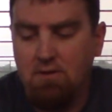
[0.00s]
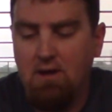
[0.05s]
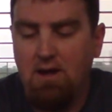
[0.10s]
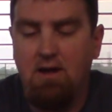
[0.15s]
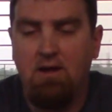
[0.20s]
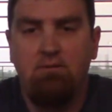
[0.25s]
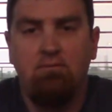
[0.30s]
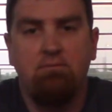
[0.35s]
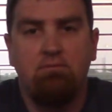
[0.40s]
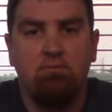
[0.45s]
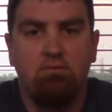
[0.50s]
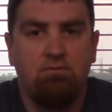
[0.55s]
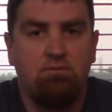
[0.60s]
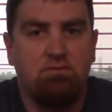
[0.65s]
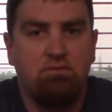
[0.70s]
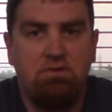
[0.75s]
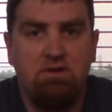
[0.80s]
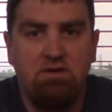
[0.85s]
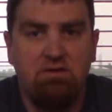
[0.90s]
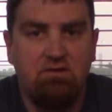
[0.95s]
and
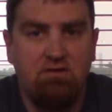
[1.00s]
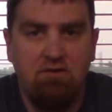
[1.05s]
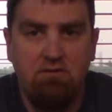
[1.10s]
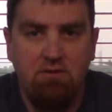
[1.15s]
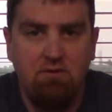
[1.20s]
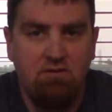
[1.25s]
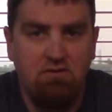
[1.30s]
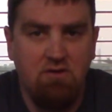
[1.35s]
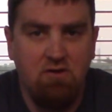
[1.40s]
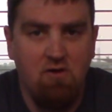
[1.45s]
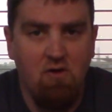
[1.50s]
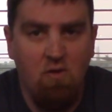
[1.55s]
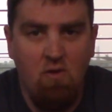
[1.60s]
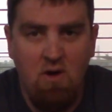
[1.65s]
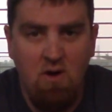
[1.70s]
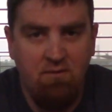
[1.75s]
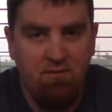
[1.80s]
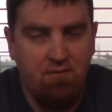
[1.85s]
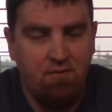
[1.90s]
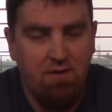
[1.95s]
this series could go
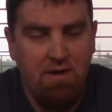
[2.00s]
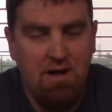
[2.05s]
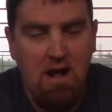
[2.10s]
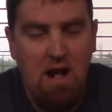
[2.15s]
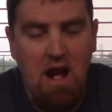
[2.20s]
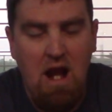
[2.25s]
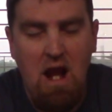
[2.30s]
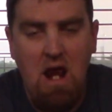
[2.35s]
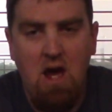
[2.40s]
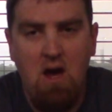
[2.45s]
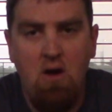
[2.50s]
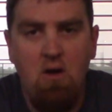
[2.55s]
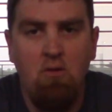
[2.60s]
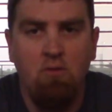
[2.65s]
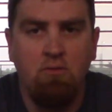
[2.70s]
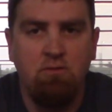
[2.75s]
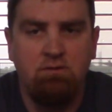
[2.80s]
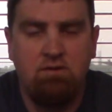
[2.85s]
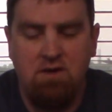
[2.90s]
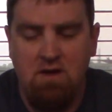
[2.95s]
on for a
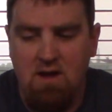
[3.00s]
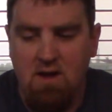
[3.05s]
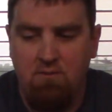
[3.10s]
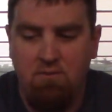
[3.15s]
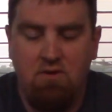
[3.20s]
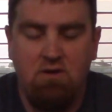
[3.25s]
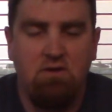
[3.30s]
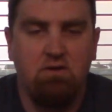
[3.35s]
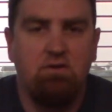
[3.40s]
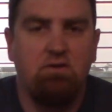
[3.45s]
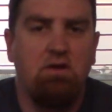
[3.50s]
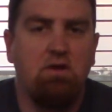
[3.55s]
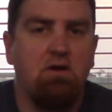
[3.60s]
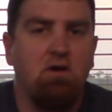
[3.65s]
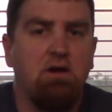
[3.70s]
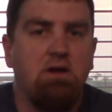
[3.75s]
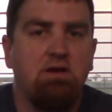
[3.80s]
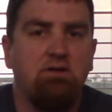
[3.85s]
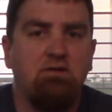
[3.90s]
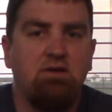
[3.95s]
long time because
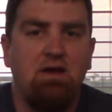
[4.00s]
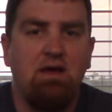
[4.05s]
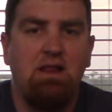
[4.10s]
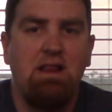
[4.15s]
there is a